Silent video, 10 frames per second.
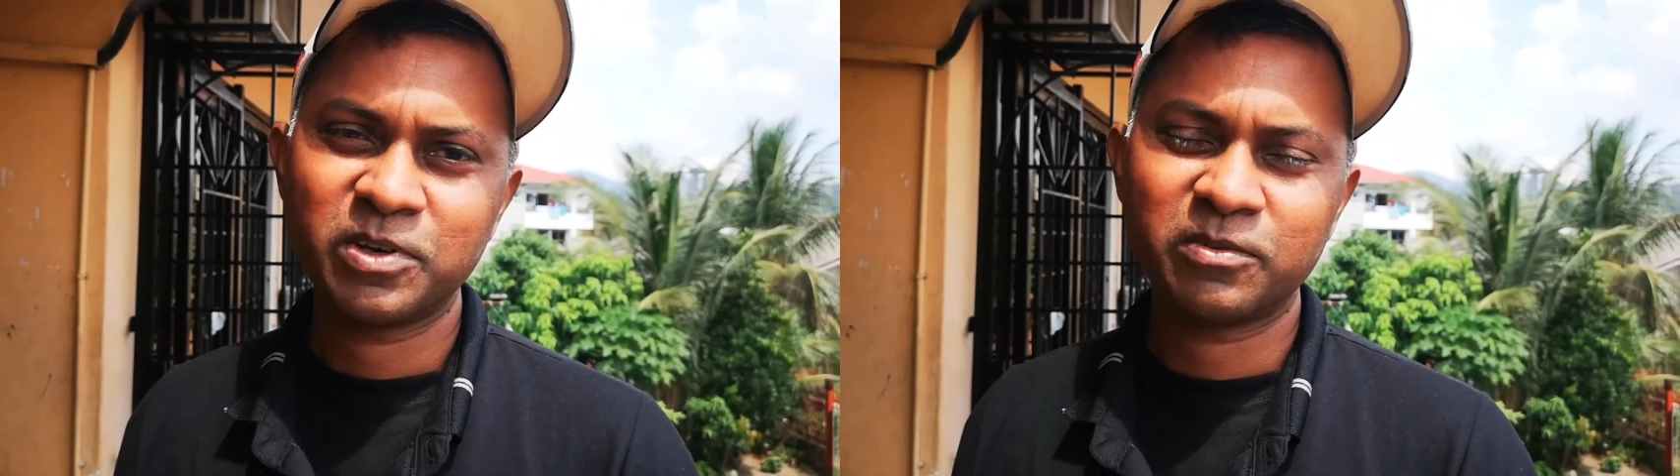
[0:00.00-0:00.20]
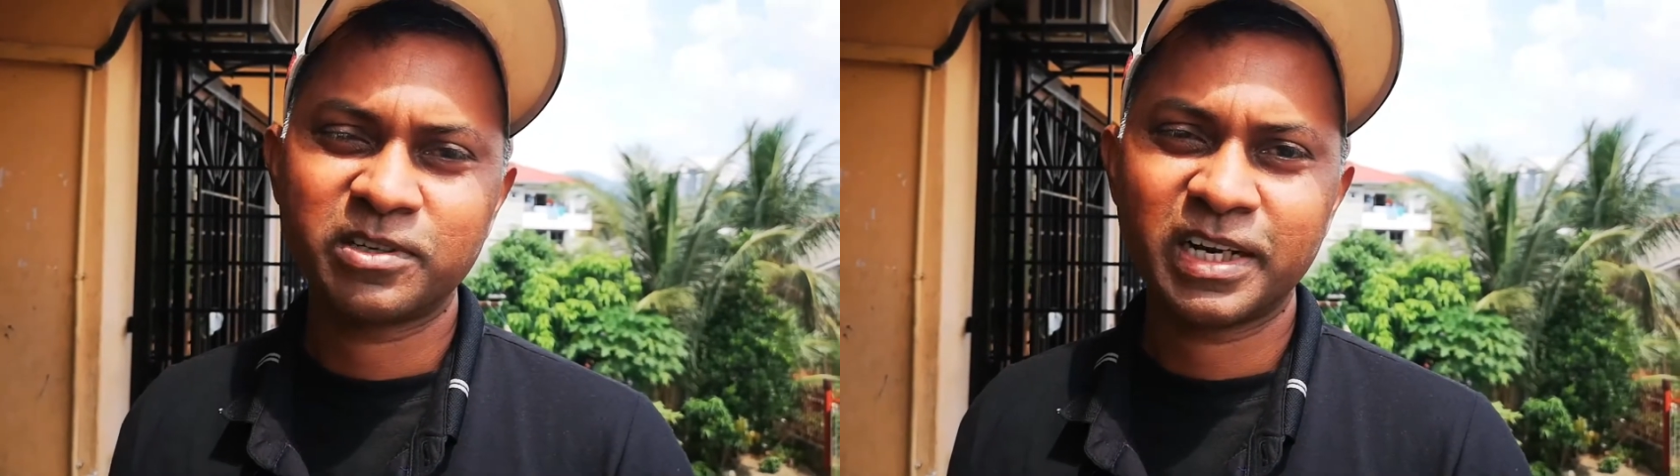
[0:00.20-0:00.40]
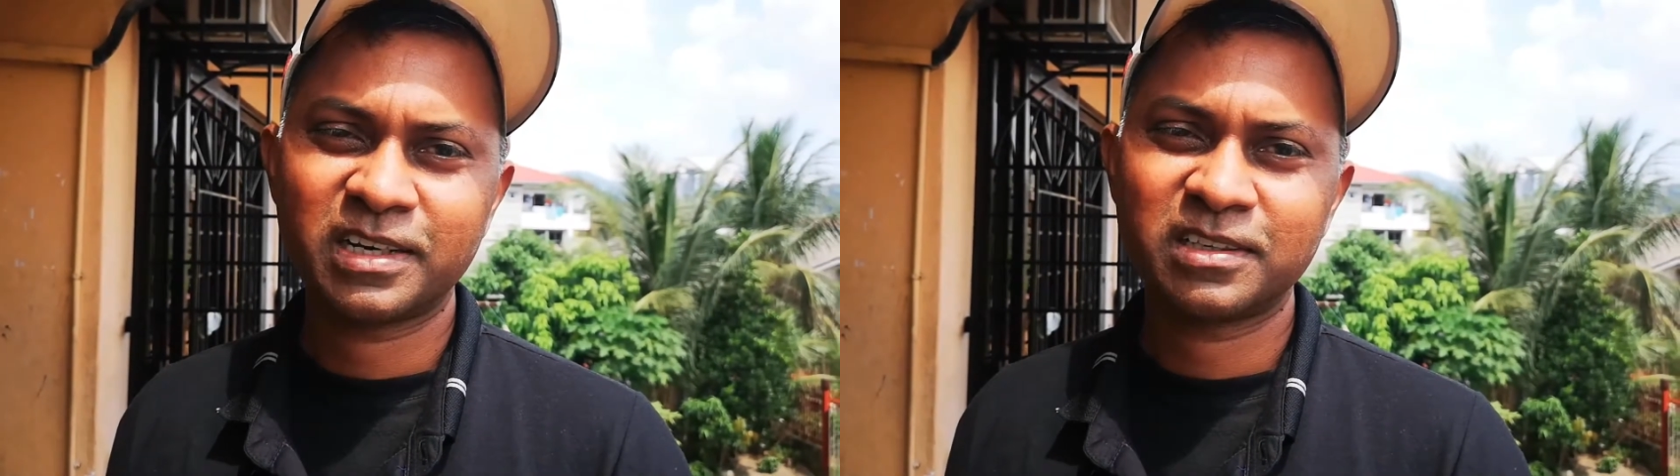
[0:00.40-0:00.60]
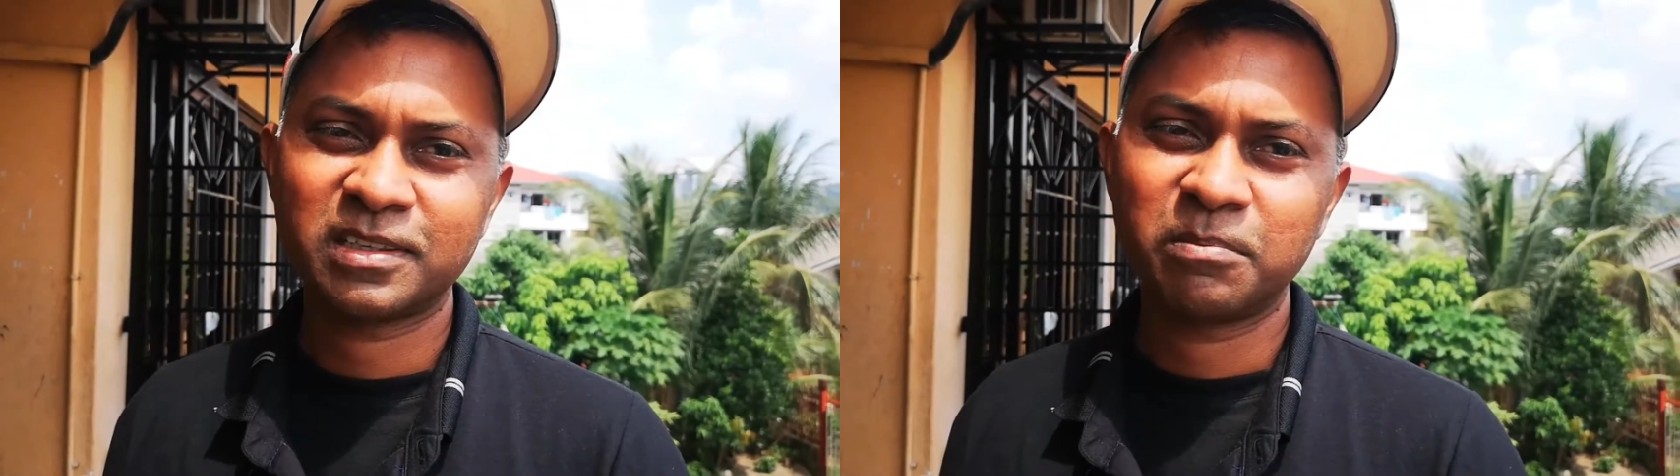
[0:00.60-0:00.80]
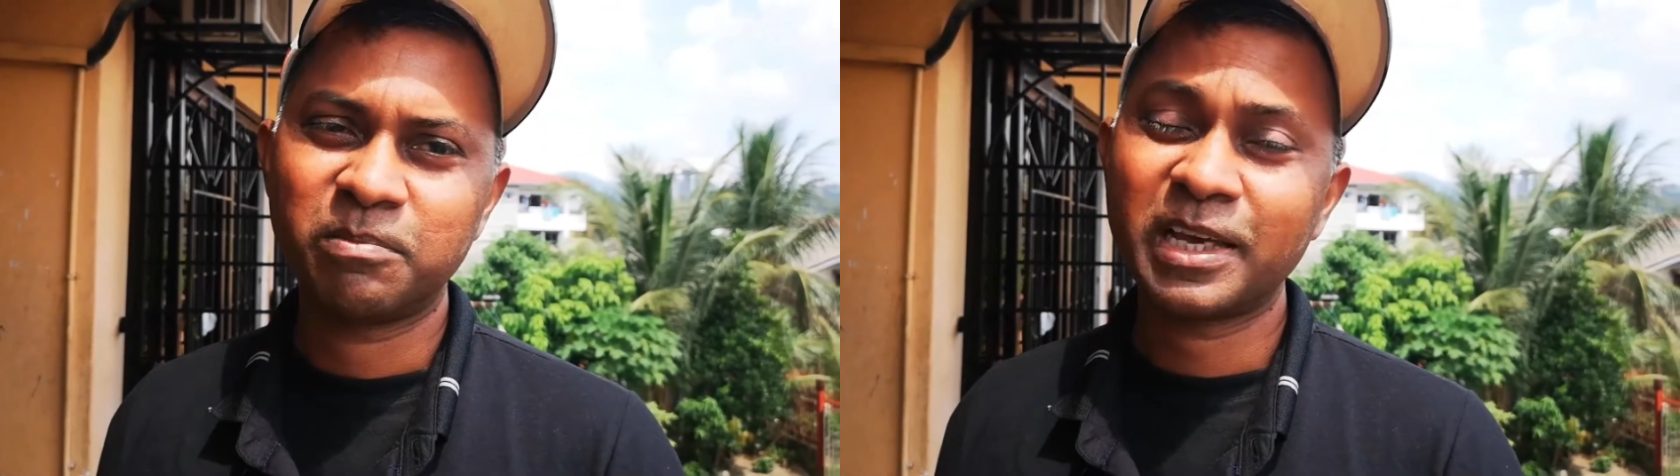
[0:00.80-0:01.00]
we have
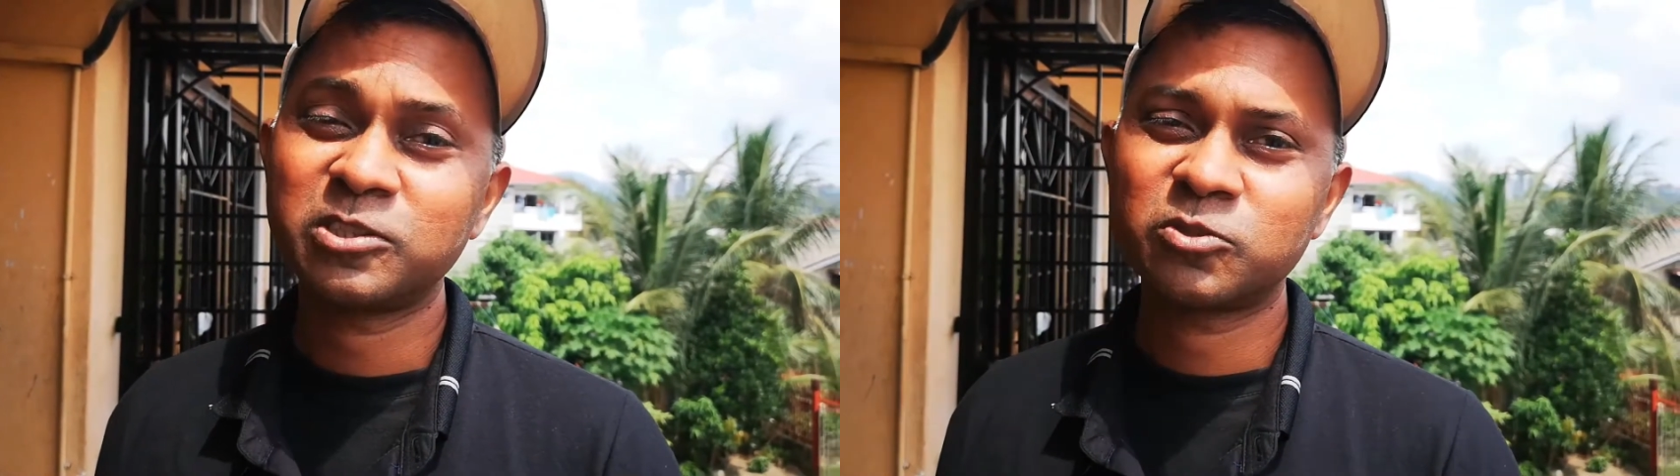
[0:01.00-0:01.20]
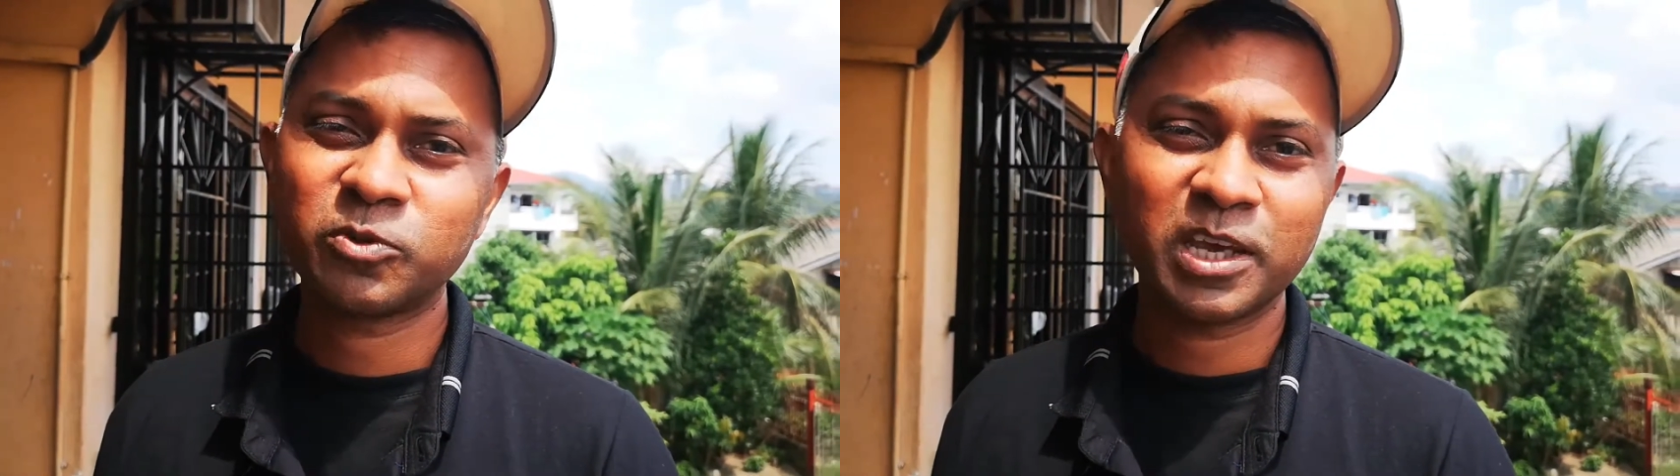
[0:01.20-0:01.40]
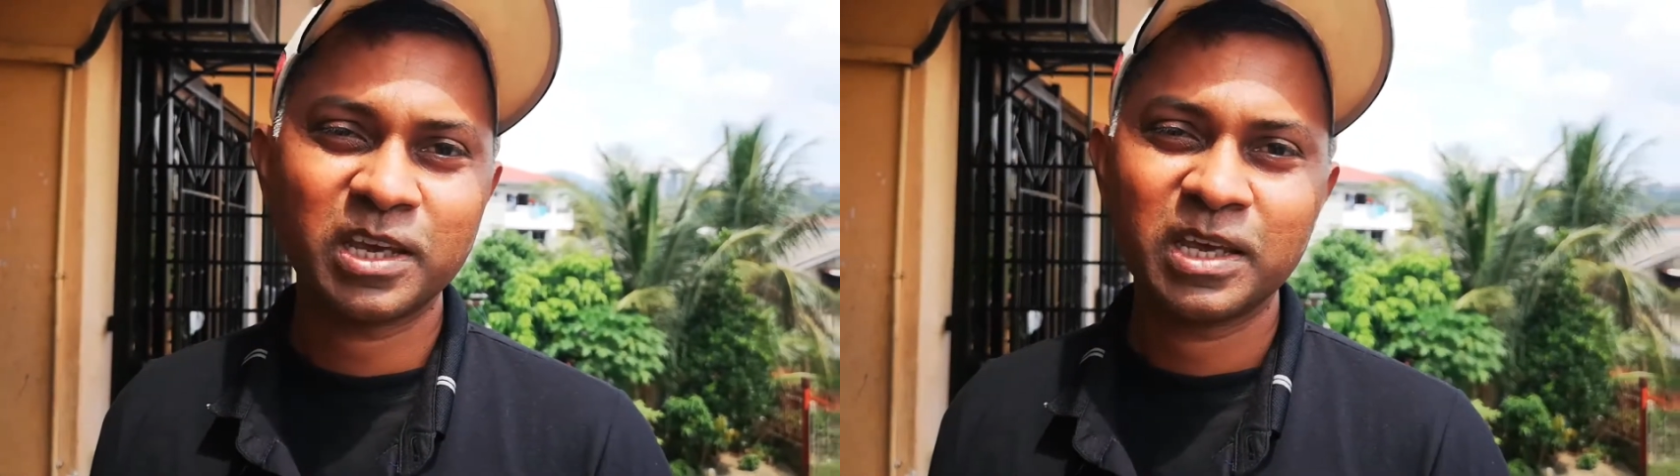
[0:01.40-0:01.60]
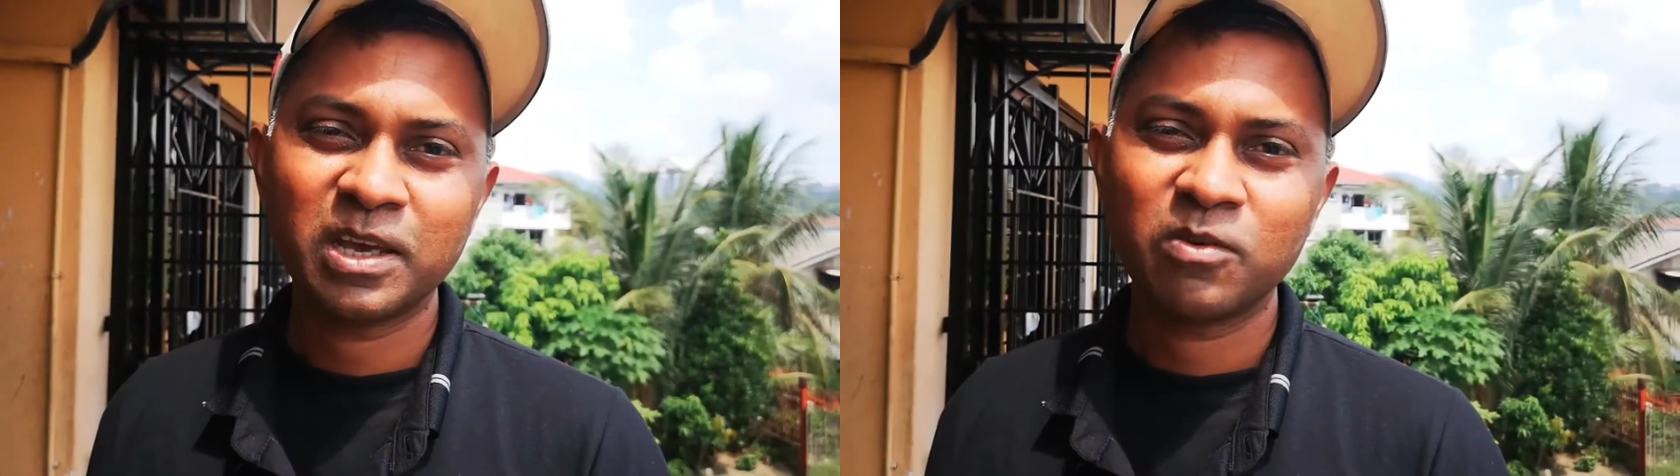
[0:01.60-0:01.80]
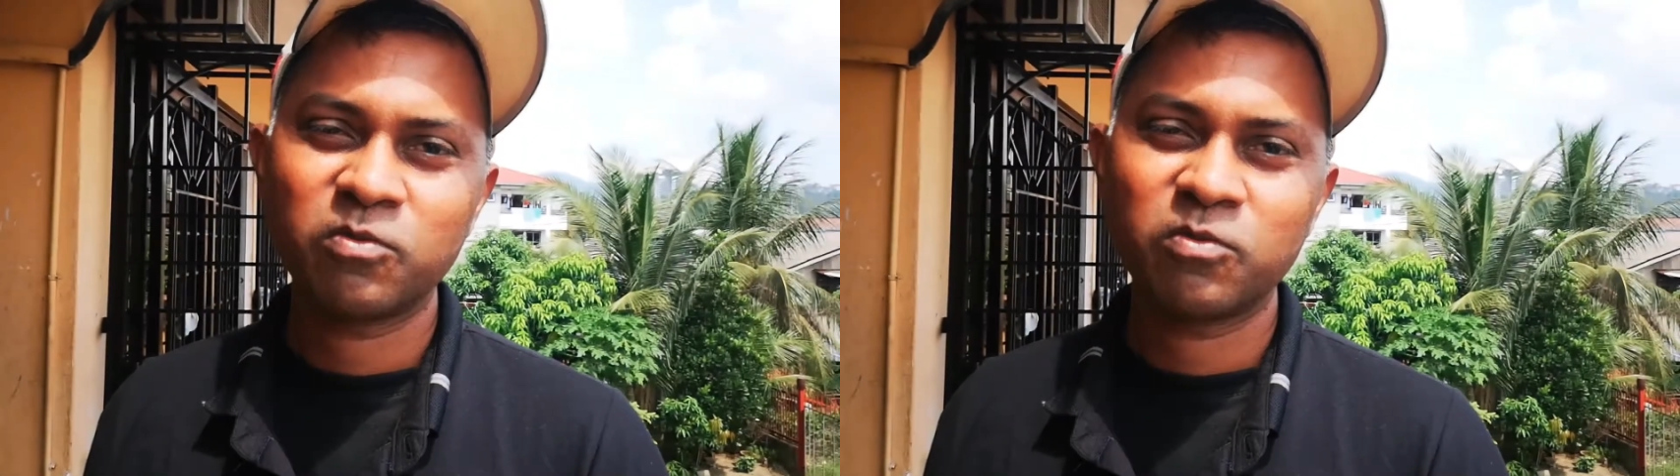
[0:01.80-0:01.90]
created the best way